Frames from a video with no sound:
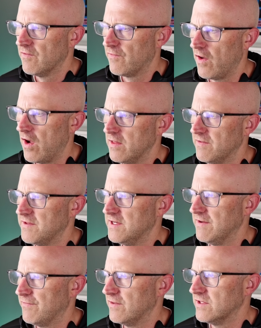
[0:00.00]
for all of the
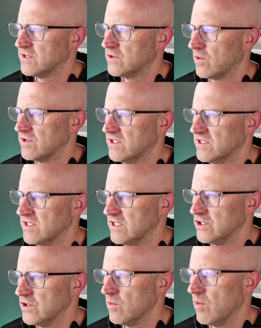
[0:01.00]
different sources
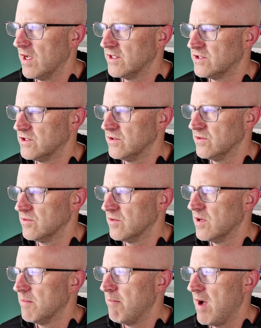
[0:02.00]
that you want
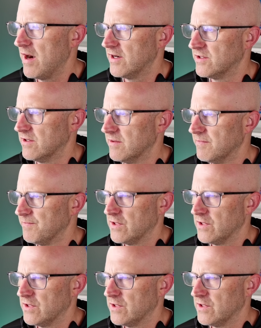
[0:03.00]
to monitor.